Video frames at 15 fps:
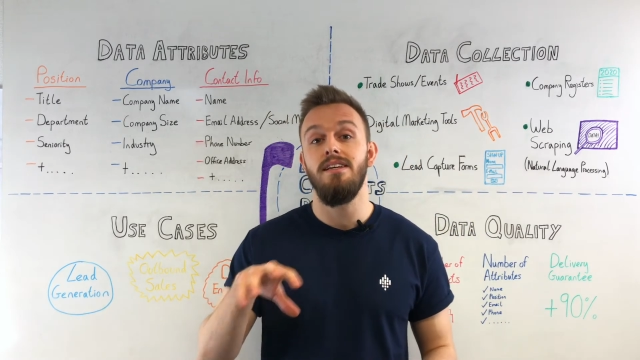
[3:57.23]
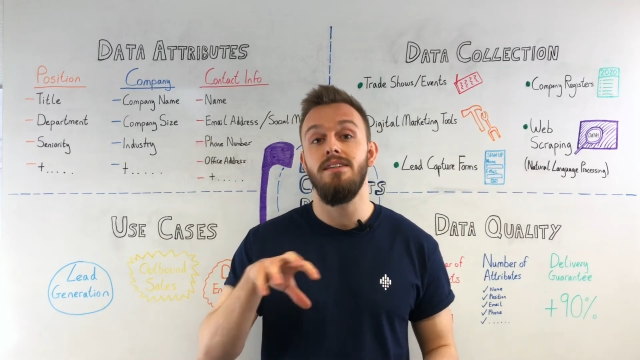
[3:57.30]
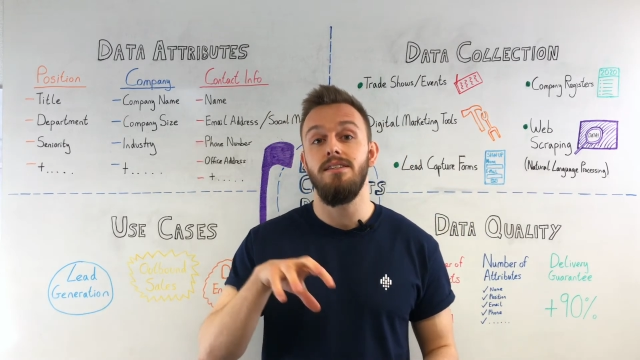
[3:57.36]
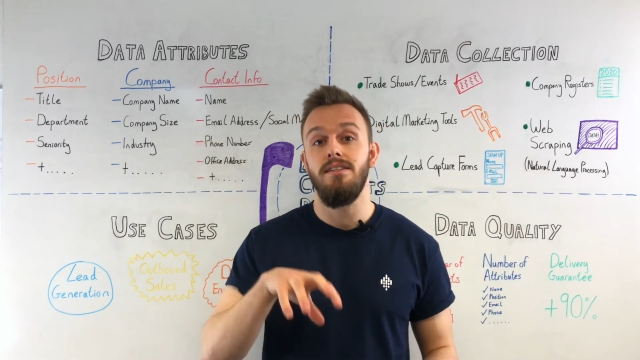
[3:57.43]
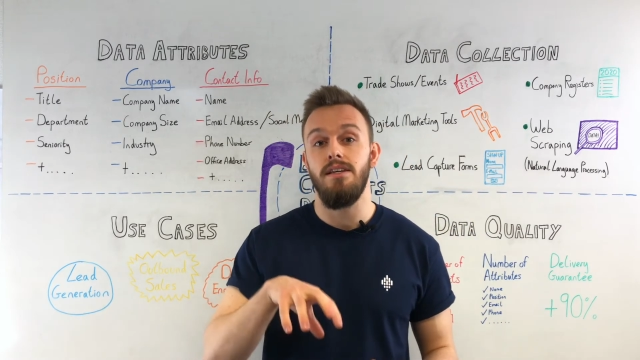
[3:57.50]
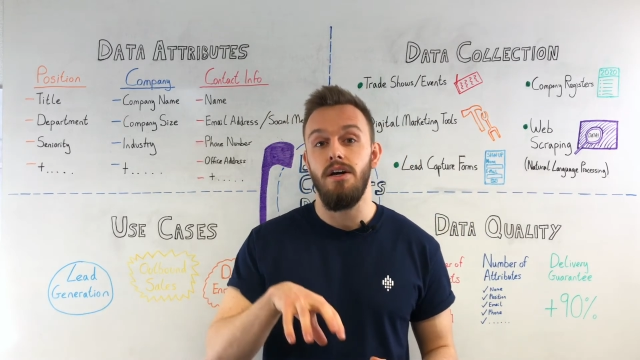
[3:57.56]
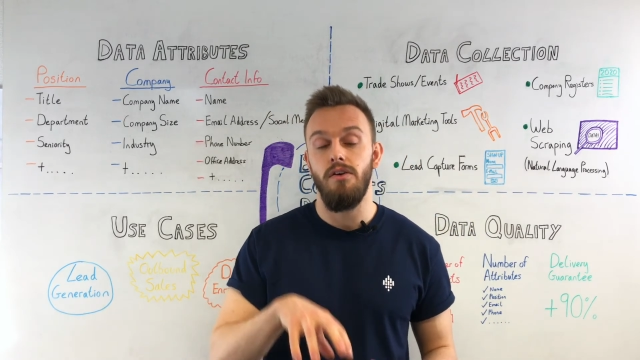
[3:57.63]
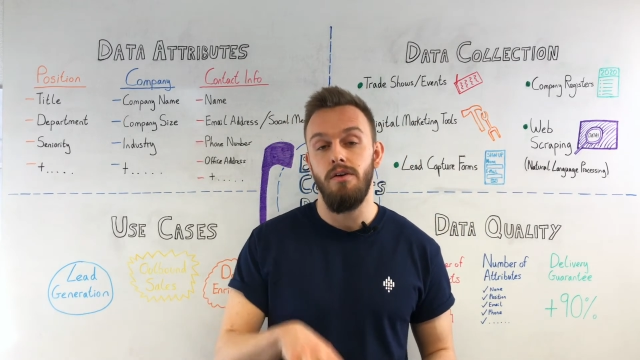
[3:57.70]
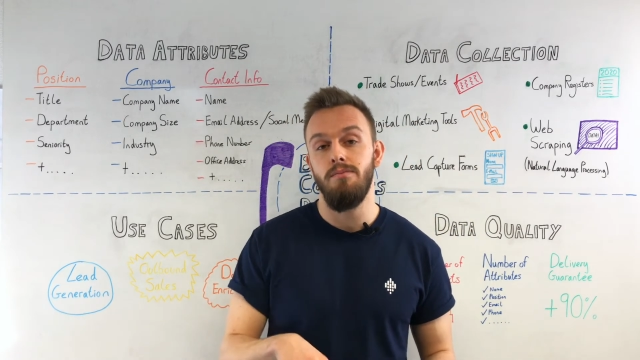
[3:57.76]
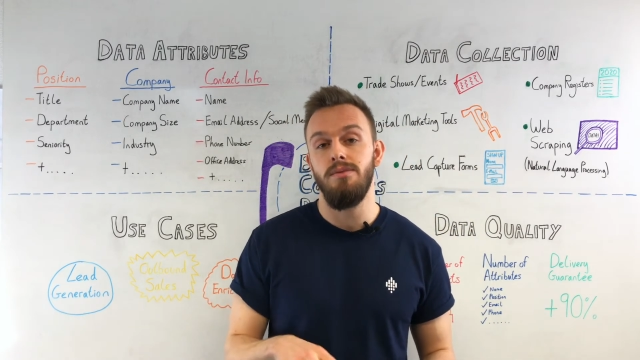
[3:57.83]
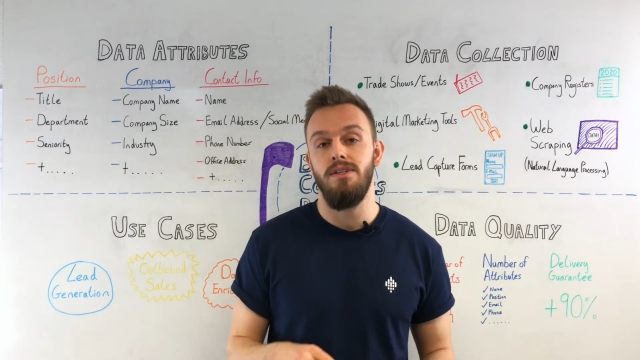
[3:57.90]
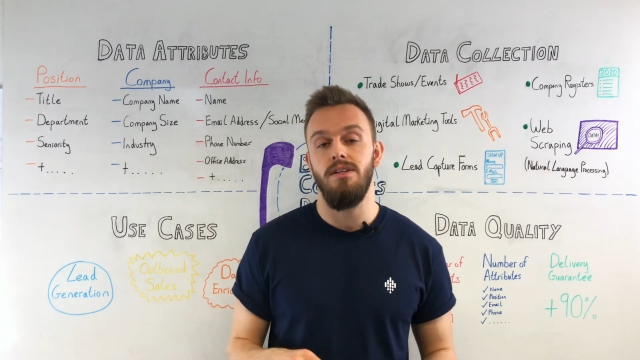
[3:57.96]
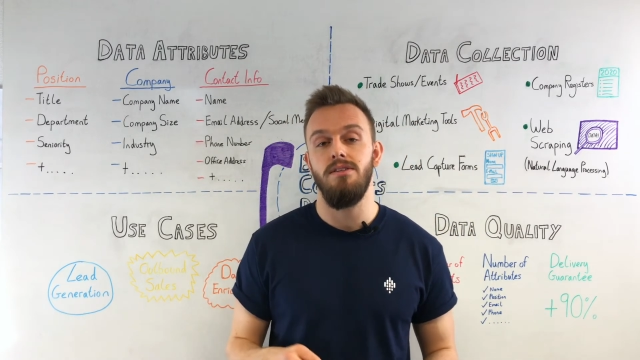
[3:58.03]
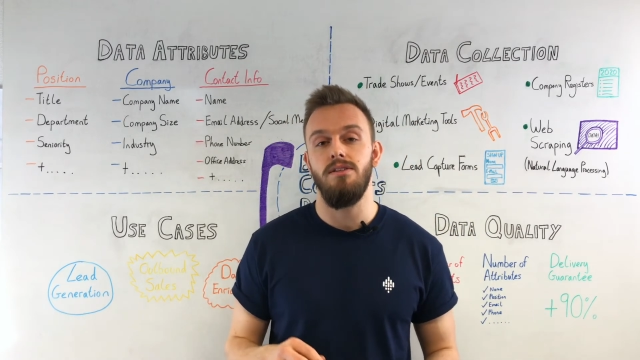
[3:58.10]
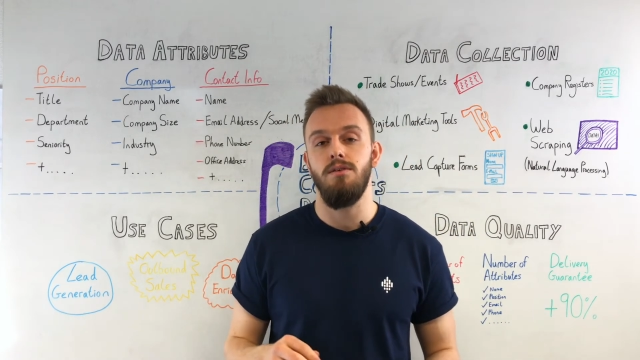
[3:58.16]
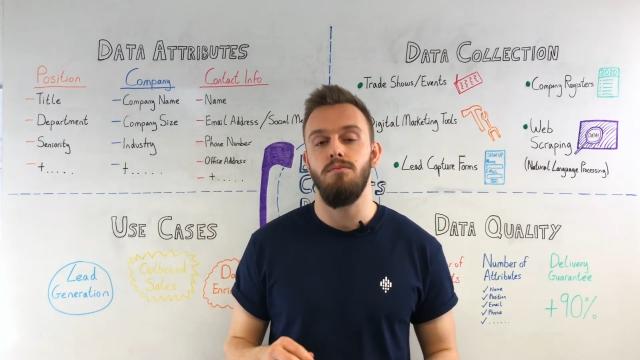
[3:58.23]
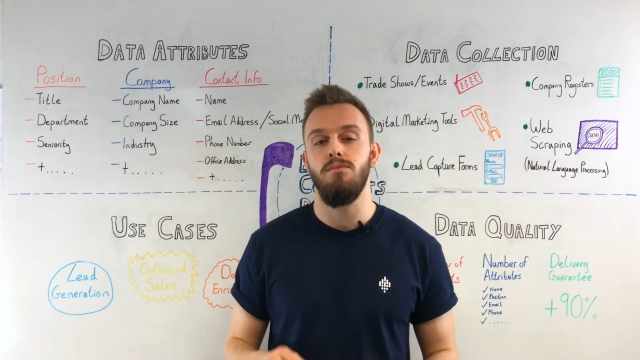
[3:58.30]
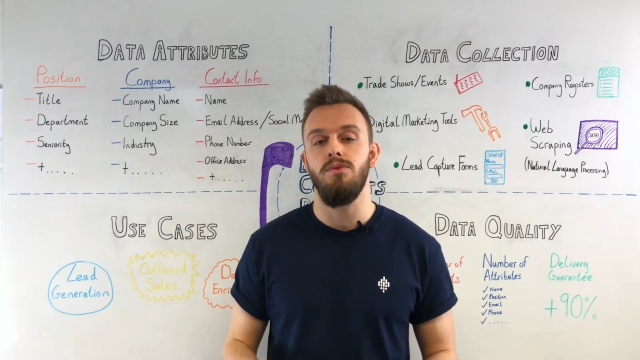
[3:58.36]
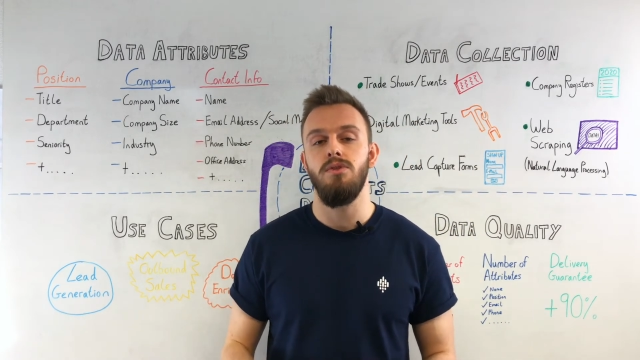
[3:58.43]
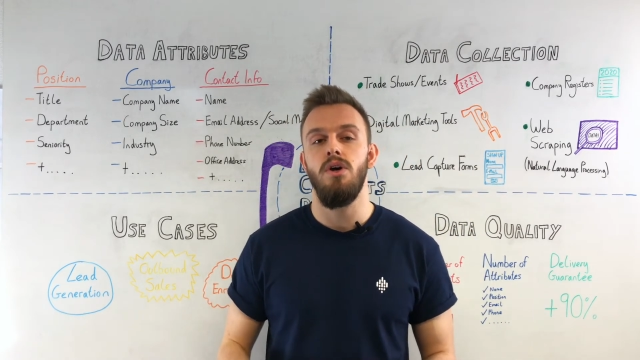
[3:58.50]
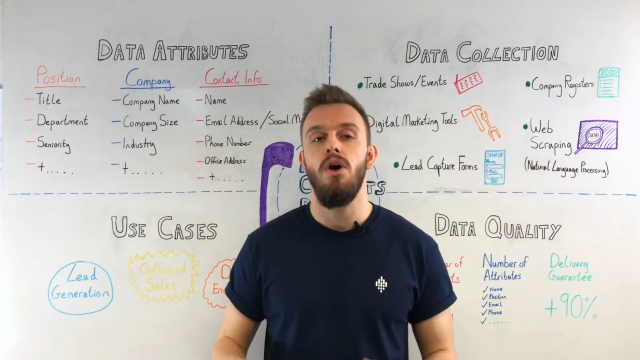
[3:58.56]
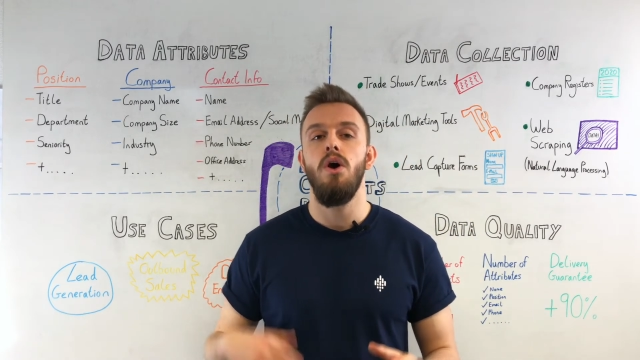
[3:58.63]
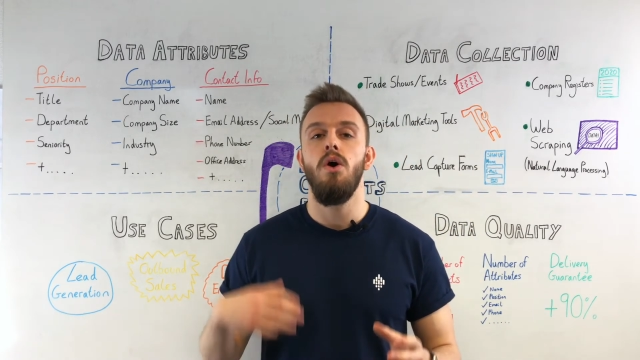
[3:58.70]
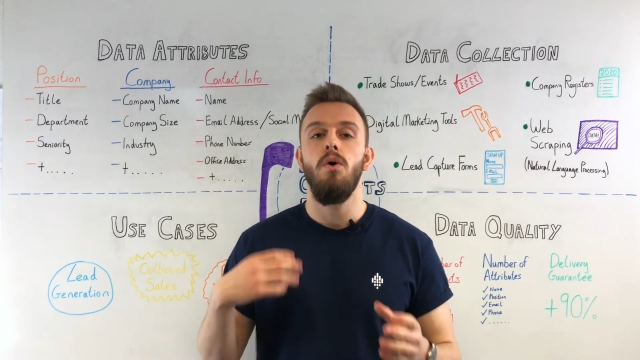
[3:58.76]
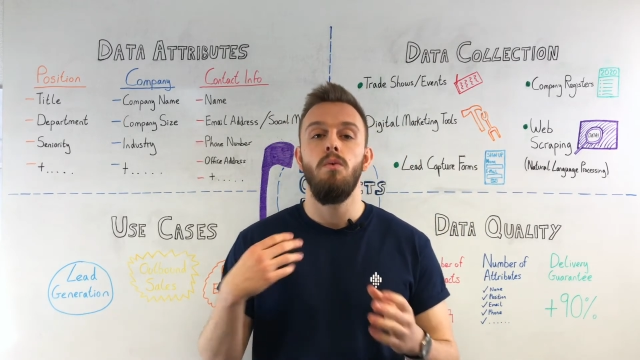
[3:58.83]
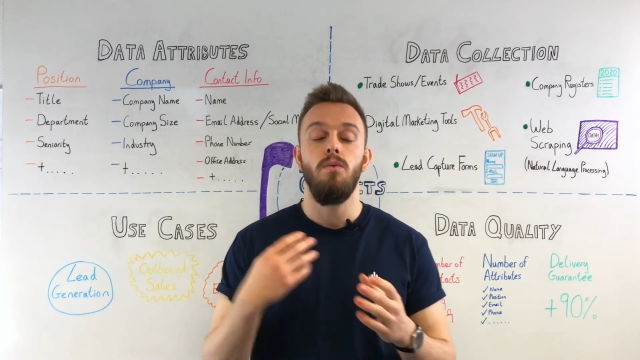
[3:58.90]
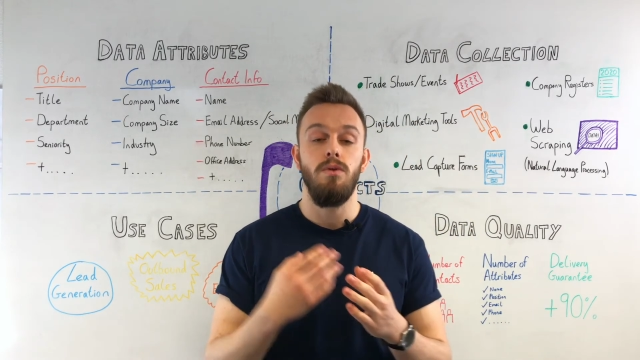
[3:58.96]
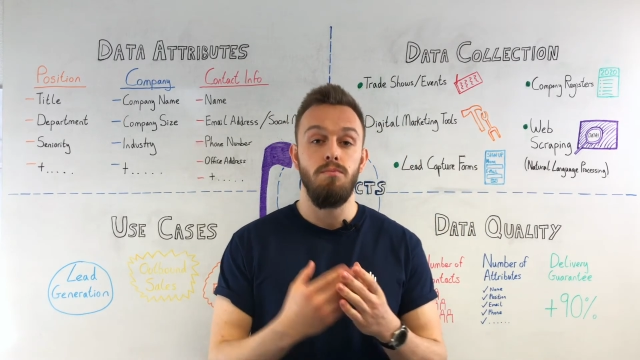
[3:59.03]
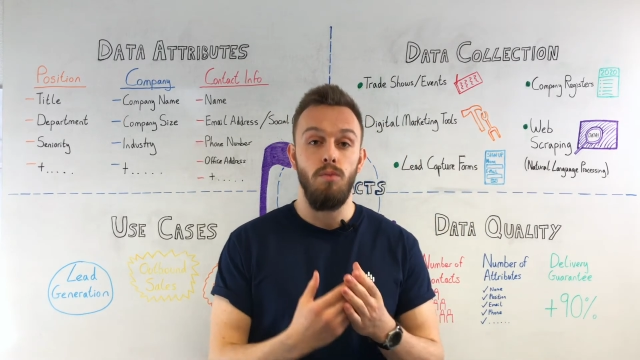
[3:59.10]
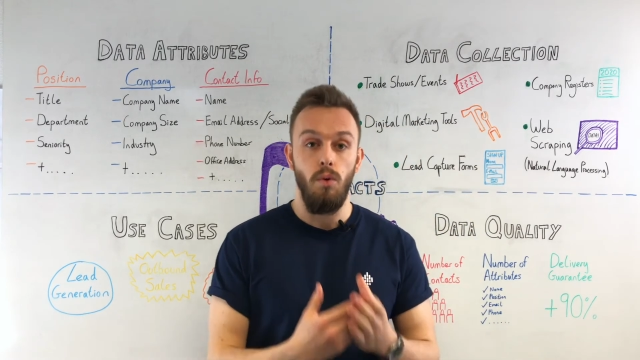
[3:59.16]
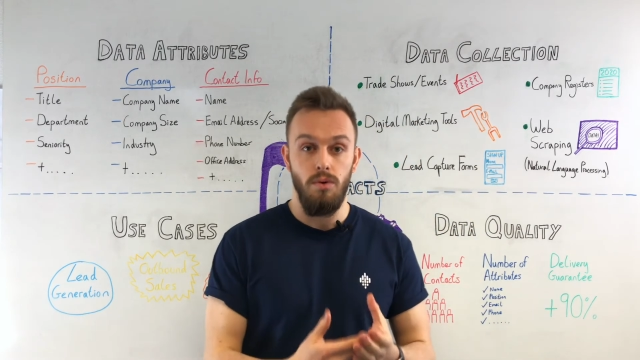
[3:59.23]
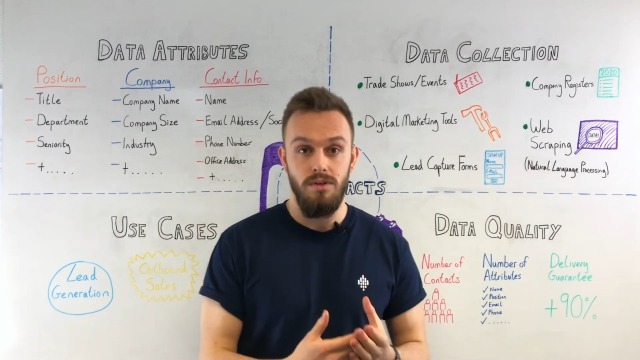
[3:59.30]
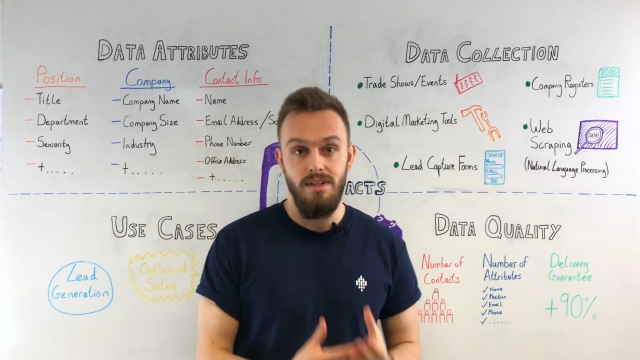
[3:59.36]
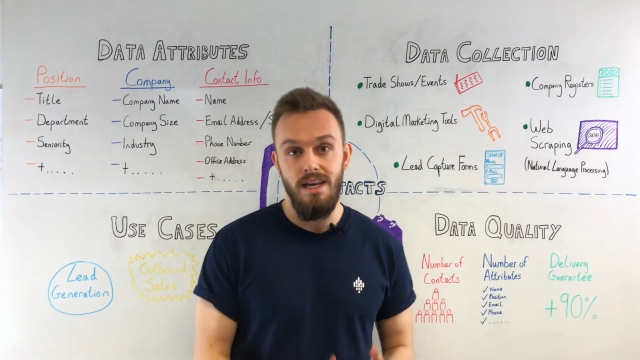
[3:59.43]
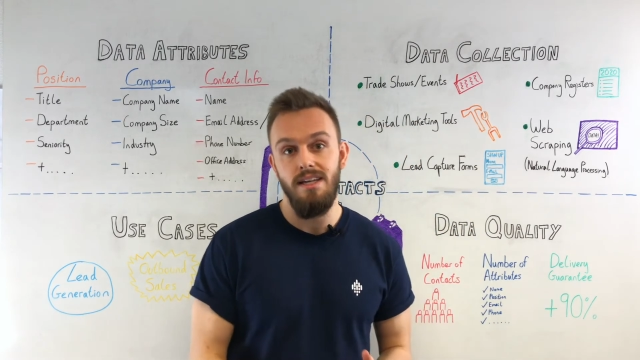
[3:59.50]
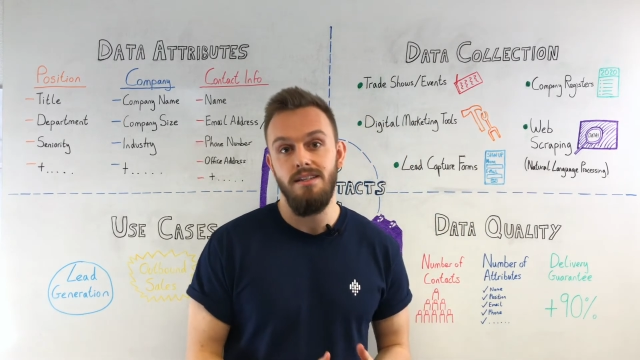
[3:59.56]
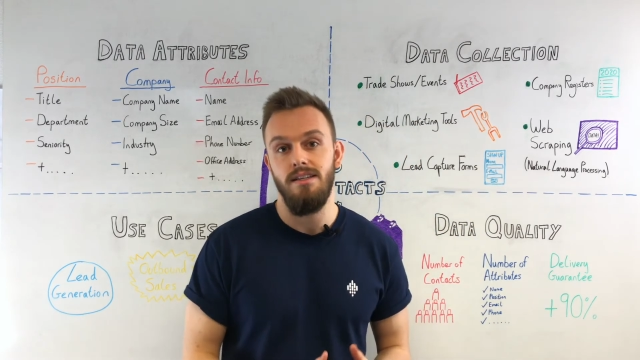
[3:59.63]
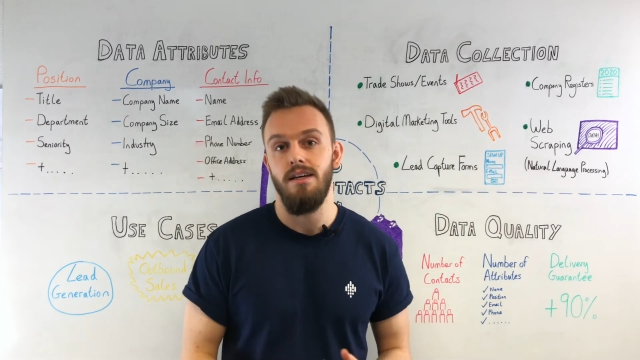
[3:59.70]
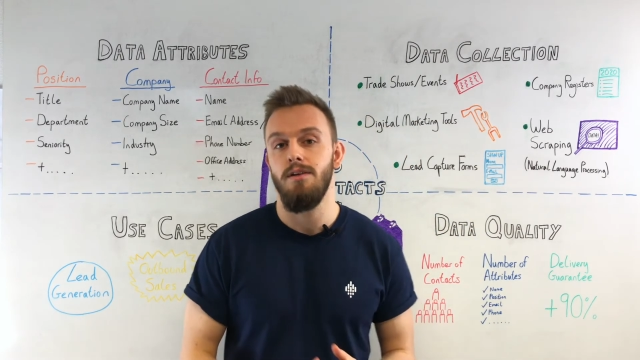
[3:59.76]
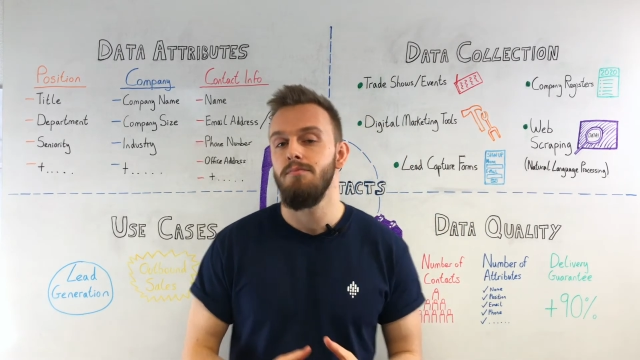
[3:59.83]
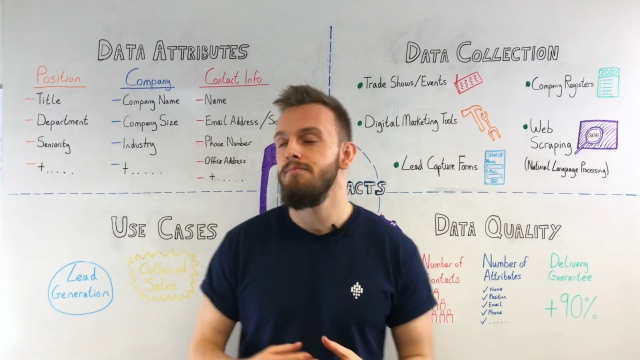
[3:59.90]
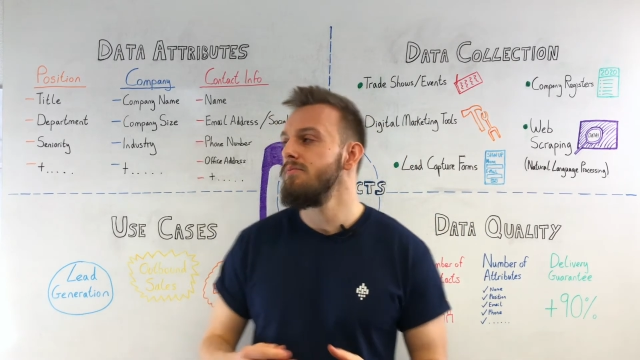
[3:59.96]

CRM systems with more data.